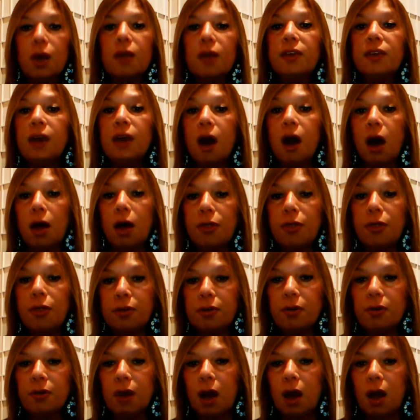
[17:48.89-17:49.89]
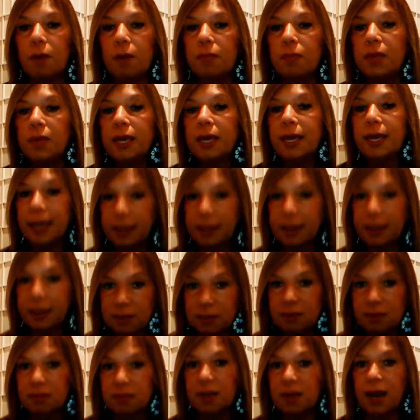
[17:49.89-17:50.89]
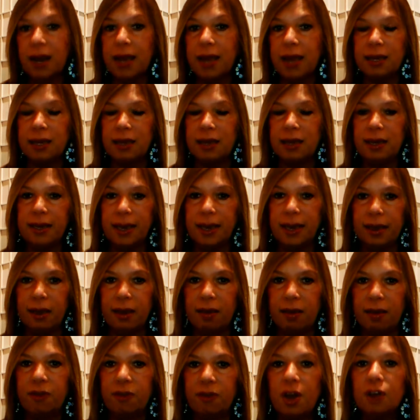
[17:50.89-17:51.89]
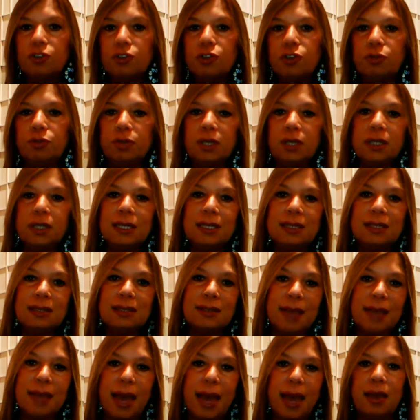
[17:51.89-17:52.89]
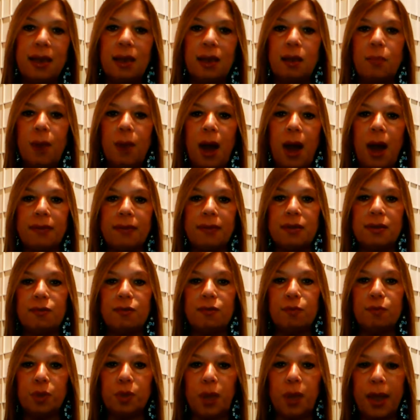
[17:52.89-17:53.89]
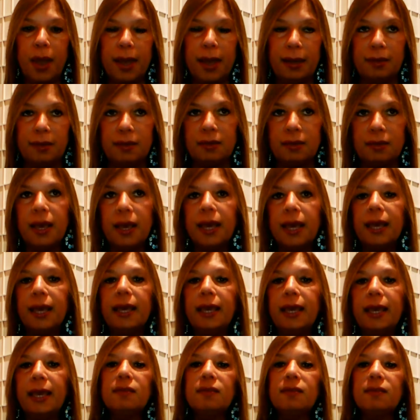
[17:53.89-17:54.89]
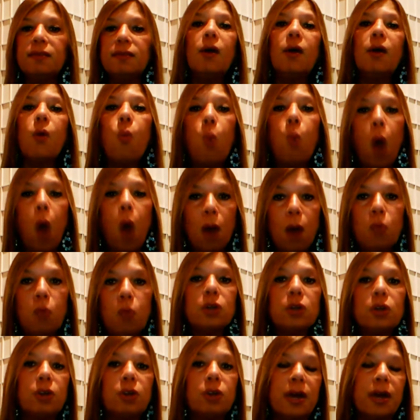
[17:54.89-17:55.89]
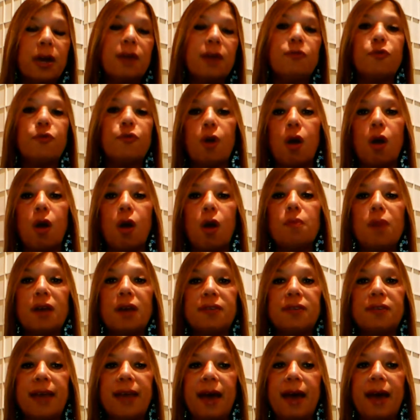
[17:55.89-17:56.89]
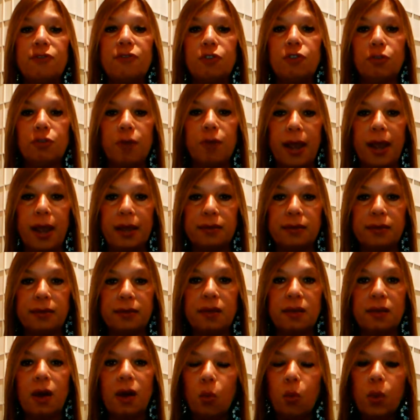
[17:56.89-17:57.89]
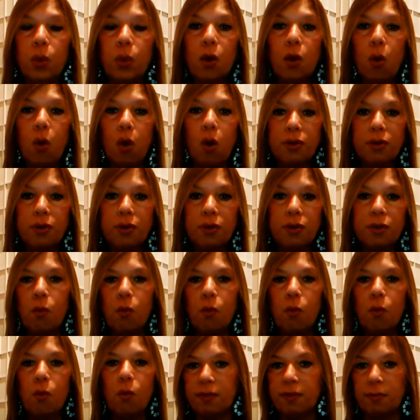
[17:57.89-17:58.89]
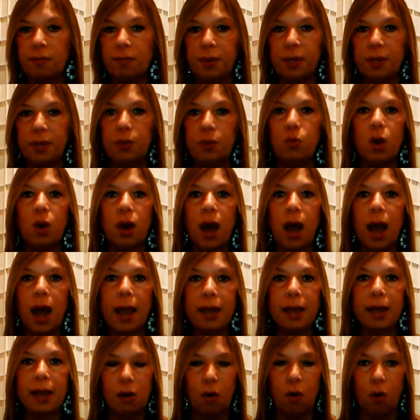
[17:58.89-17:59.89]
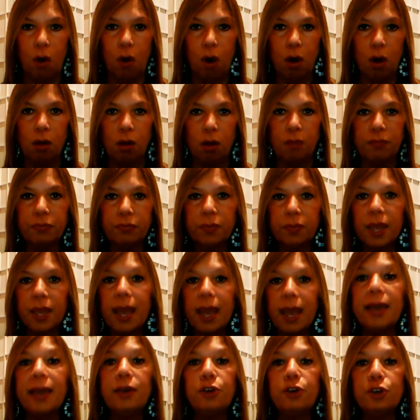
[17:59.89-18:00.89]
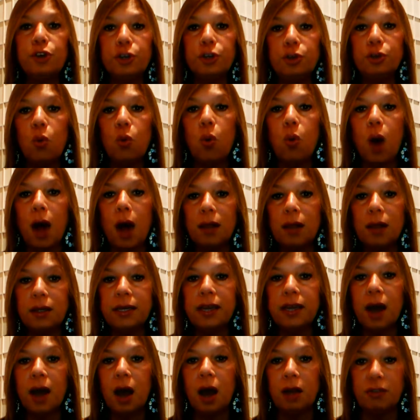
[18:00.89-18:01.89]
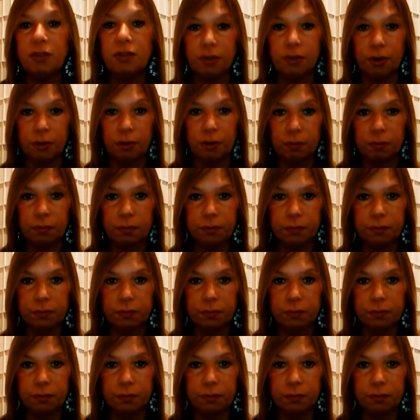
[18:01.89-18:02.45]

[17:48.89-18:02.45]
The other hint that I can give to really stay in a positive place is, while we're looking for our must-have traits, we also want to be what I call a good quality hunter.